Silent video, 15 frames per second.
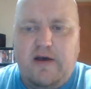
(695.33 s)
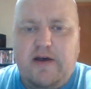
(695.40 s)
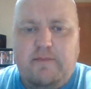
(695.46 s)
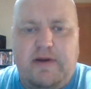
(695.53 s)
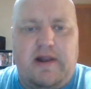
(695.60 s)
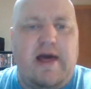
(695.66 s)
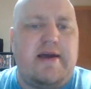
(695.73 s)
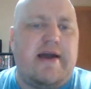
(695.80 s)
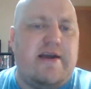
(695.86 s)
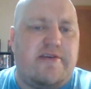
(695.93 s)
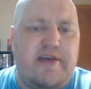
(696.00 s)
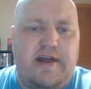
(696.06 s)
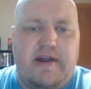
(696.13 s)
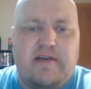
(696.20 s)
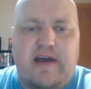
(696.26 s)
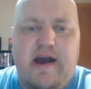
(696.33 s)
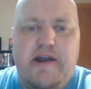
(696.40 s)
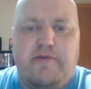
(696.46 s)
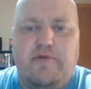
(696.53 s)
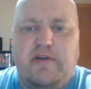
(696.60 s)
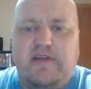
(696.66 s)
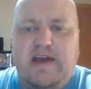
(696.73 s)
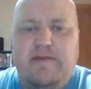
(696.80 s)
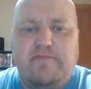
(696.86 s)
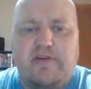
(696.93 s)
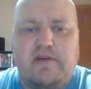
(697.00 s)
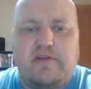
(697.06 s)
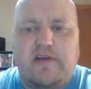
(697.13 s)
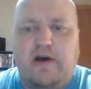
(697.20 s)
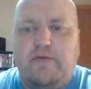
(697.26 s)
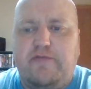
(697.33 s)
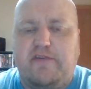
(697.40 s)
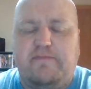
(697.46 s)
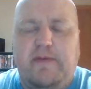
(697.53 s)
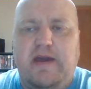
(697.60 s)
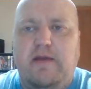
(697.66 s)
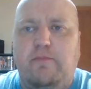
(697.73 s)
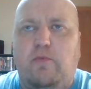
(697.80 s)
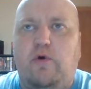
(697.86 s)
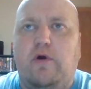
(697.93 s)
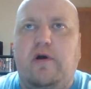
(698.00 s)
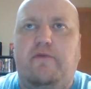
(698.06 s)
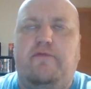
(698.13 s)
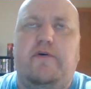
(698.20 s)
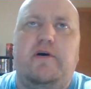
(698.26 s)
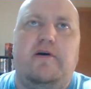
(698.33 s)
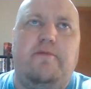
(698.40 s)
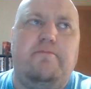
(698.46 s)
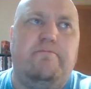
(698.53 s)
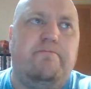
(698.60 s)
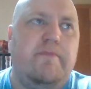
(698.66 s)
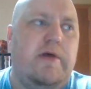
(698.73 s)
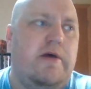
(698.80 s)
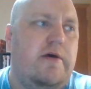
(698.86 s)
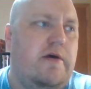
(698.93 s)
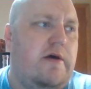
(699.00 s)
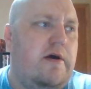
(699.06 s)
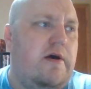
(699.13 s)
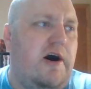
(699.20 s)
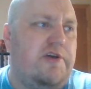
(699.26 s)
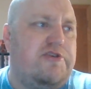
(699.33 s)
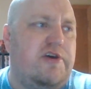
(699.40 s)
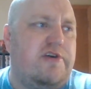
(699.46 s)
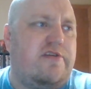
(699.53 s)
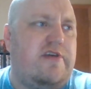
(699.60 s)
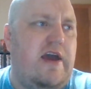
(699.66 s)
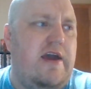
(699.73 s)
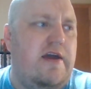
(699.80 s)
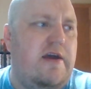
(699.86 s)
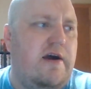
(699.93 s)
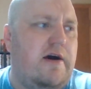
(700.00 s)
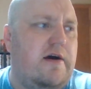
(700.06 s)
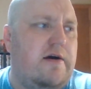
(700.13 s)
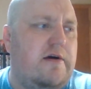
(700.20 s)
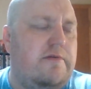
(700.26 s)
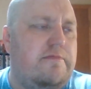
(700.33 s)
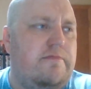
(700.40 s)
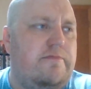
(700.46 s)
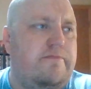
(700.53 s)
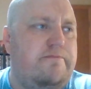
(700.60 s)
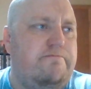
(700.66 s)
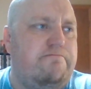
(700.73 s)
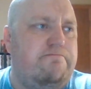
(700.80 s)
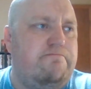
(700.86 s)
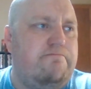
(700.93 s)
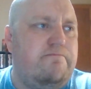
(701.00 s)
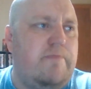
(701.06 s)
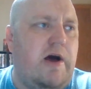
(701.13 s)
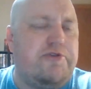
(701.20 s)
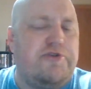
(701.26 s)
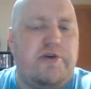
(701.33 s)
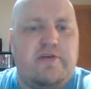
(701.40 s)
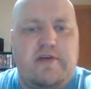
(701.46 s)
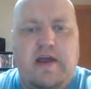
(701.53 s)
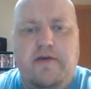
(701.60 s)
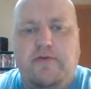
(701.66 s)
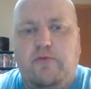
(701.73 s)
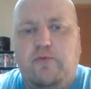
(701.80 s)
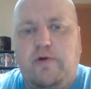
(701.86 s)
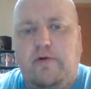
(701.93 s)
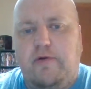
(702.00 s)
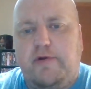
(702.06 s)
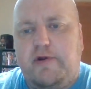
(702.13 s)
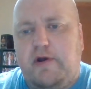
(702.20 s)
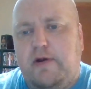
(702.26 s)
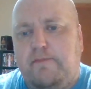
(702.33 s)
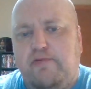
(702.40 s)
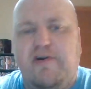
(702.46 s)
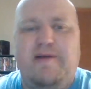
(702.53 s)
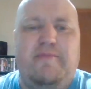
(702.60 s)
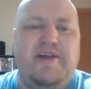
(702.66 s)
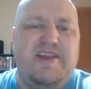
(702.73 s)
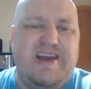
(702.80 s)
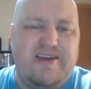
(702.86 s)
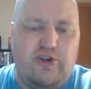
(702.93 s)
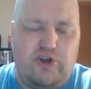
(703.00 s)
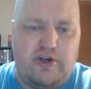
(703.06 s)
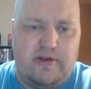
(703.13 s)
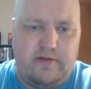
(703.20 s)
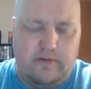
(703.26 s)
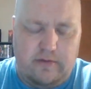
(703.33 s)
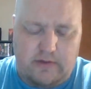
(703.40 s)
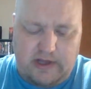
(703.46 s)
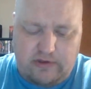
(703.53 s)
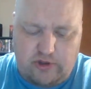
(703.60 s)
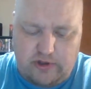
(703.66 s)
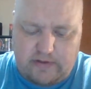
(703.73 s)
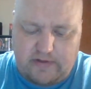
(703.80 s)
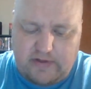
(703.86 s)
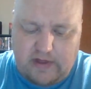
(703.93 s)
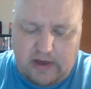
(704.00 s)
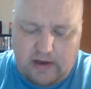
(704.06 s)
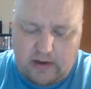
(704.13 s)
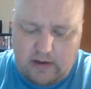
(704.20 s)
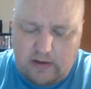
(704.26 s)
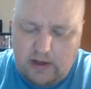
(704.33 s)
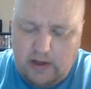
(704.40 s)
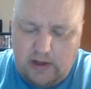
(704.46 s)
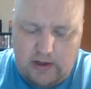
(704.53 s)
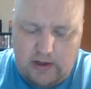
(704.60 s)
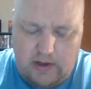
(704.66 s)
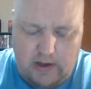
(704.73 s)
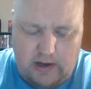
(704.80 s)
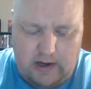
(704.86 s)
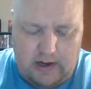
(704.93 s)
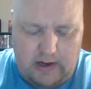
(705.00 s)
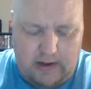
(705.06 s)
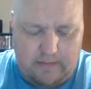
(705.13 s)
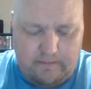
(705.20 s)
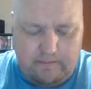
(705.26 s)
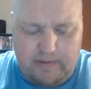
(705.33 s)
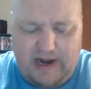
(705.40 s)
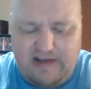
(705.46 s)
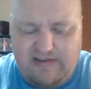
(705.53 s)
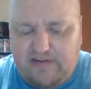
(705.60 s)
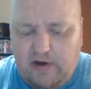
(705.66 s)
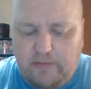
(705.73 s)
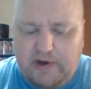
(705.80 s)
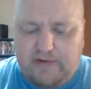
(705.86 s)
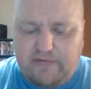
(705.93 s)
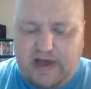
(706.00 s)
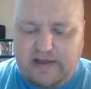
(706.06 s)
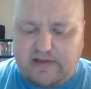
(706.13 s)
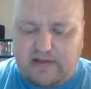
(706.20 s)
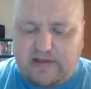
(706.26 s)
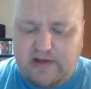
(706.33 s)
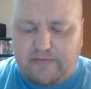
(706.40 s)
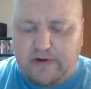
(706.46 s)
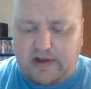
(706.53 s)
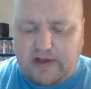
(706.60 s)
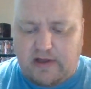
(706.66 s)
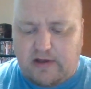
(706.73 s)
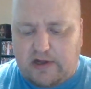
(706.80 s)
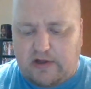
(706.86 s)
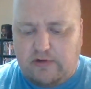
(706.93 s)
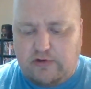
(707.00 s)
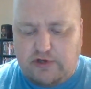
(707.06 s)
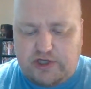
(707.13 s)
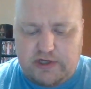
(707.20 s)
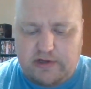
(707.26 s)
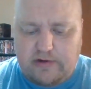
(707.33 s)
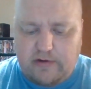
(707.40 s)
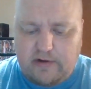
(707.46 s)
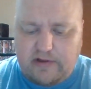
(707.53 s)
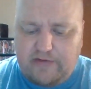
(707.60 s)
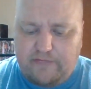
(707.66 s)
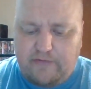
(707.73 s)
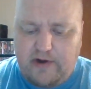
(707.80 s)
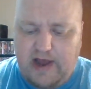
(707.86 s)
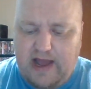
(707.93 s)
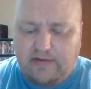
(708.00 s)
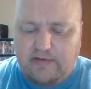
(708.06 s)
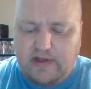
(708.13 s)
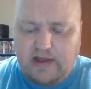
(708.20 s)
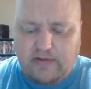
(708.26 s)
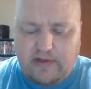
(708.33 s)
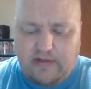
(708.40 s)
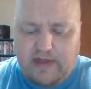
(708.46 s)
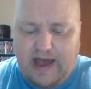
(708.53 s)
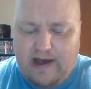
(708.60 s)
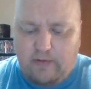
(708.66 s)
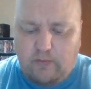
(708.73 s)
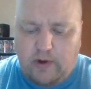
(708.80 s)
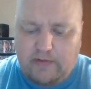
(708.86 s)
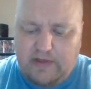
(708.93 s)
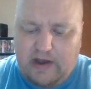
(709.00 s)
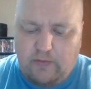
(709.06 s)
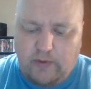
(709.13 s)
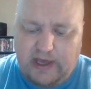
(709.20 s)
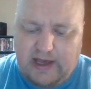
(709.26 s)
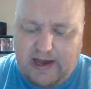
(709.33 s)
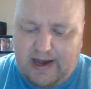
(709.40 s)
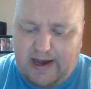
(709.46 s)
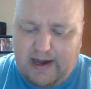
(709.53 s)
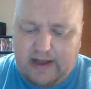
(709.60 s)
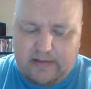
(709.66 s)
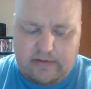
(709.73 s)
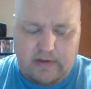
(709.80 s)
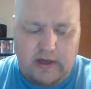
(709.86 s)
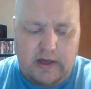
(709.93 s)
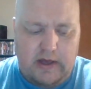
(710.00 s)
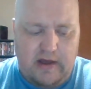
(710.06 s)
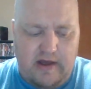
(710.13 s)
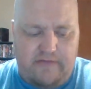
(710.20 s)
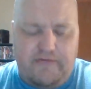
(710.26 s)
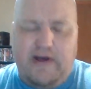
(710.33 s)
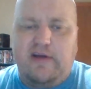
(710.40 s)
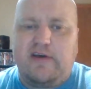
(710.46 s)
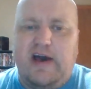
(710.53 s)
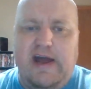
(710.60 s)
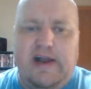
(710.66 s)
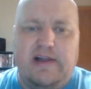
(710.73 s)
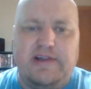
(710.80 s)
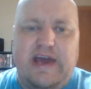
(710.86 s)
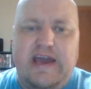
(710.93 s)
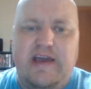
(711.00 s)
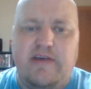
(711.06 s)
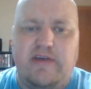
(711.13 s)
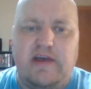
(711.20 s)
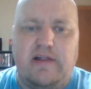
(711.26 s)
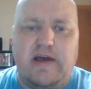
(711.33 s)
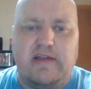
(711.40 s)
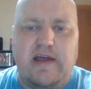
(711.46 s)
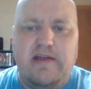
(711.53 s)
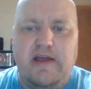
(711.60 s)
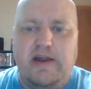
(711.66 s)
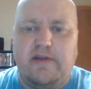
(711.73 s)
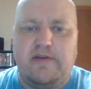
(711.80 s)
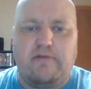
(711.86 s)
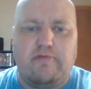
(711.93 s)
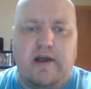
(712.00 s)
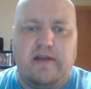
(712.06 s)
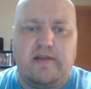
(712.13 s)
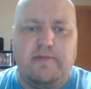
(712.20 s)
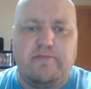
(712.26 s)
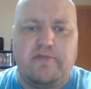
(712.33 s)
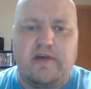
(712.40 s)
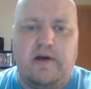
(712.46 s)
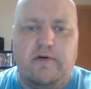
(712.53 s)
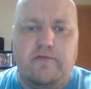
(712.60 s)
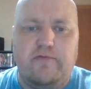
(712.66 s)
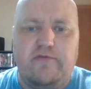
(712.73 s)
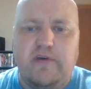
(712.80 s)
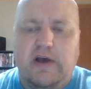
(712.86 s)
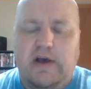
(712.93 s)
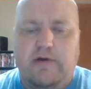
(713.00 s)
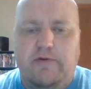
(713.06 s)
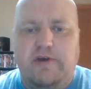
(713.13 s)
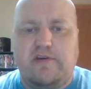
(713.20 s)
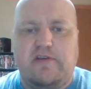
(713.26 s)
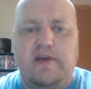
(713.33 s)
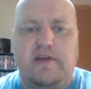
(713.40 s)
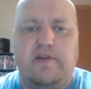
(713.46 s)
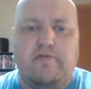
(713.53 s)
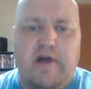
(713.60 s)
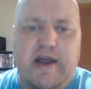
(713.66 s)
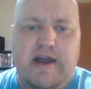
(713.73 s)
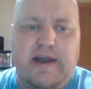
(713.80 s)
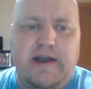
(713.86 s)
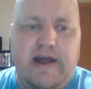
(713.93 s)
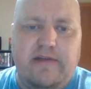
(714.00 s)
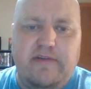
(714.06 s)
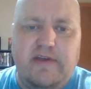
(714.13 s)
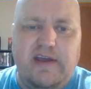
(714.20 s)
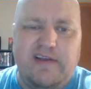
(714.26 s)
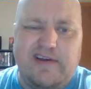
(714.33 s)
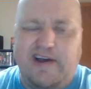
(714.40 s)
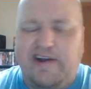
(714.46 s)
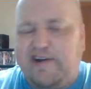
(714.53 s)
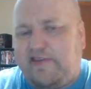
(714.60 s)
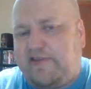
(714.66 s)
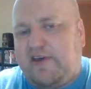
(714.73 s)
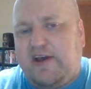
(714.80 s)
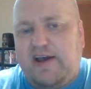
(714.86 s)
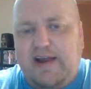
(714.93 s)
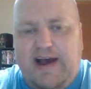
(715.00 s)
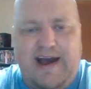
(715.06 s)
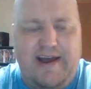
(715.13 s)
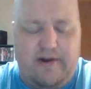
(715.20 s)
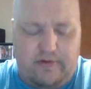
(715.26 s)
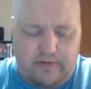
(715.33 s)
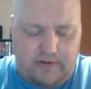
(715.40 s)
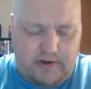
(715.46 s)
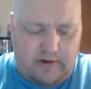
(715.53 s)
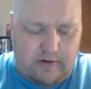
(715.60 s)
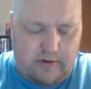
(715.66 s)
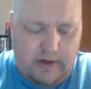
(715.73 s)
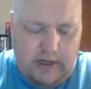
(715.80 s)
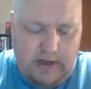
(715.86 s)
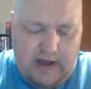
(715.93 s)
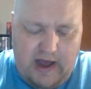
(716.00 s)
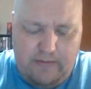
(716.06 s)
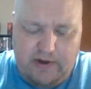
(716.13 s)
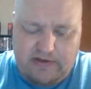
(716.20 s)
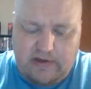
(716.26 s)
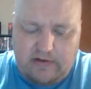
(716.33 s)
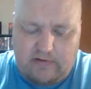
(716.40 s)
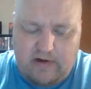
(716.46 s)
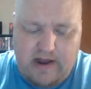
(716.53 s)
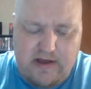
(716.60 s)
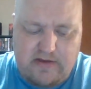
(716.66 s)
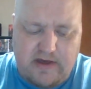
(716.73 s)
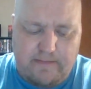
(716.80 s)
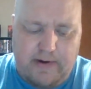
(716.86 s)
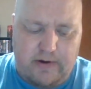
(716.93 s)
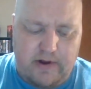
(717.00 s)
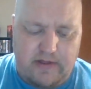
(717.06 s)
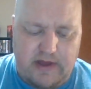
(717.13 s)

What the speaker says: But like I said, it kind of redeems itself as being more of I'll just say the word premonition, let's just say. But I still would have liked a different conclusion or a different ending than that one that we got. It felt kind of lazy, like they needed to write themselves. We just need to write an ending kind of thing. I don't know. I wasn't crazy about it.